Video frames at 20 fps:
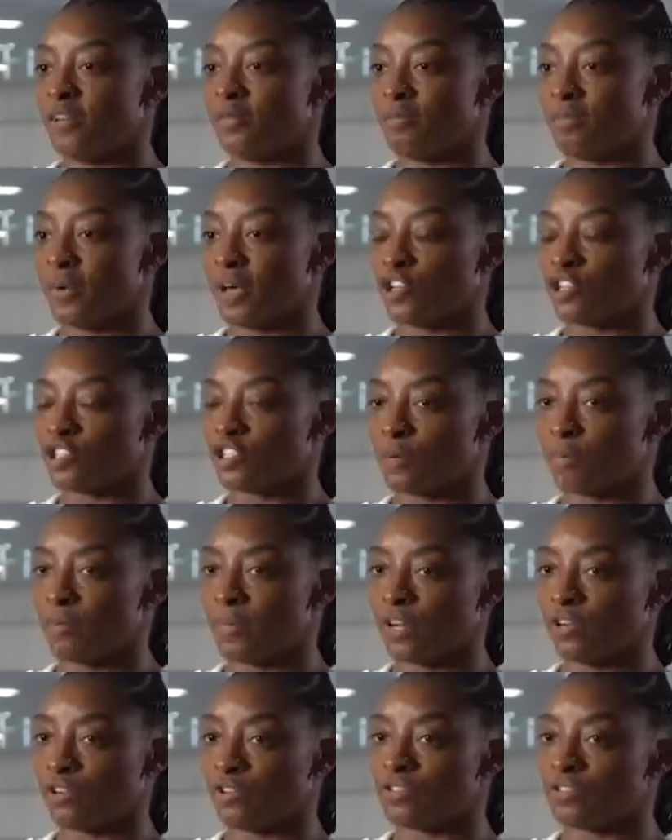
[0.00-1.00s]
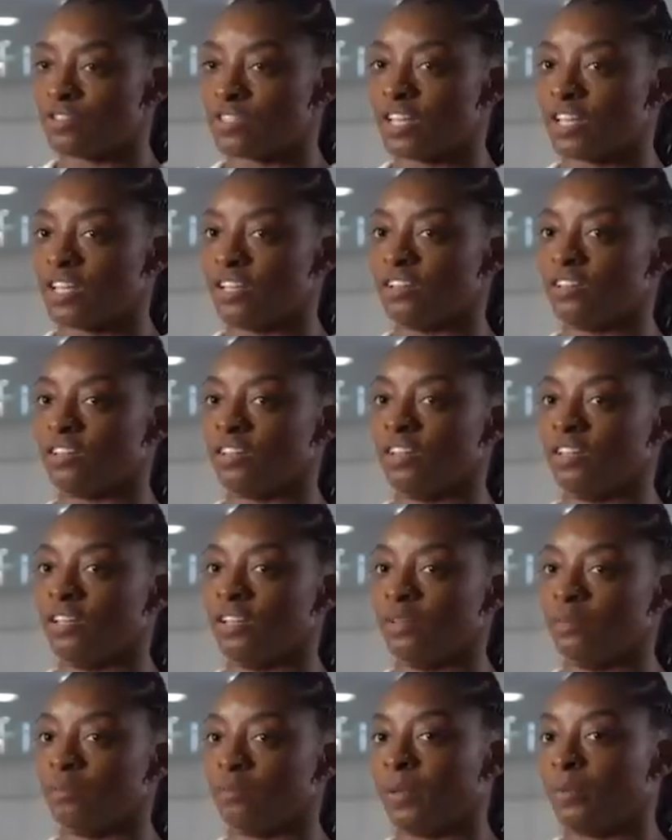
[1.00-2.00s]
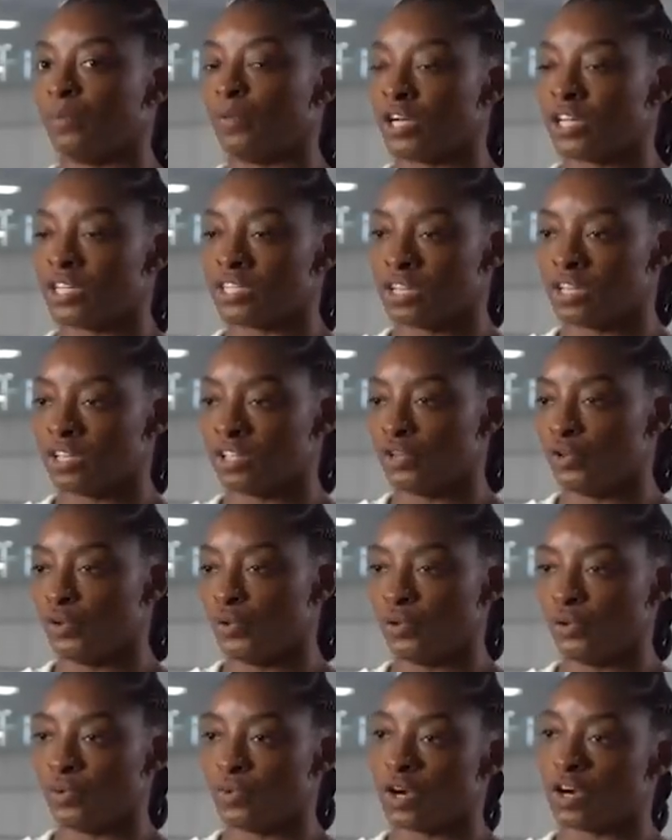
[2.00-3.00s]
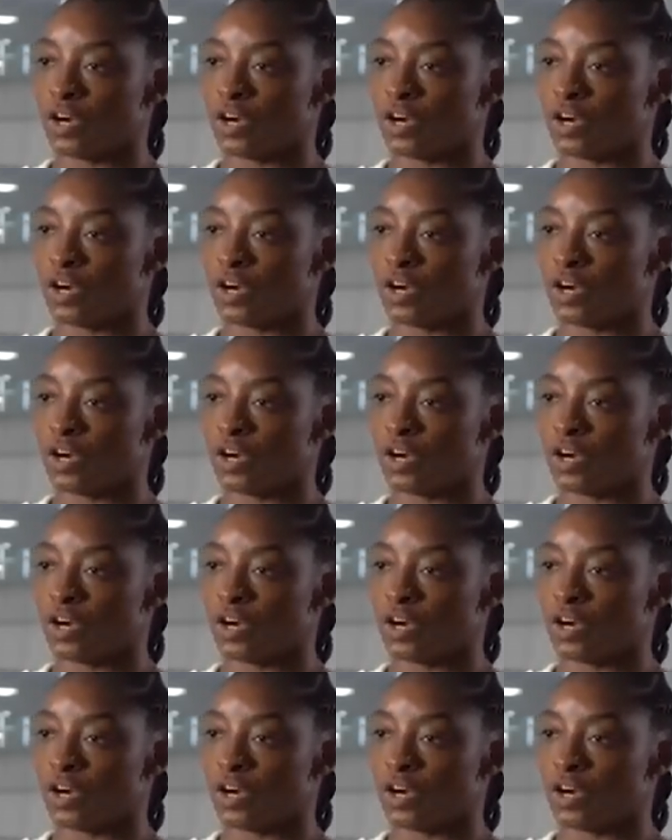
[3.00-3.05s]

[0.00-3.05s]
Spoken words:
Medals are medals, and people can tell you who you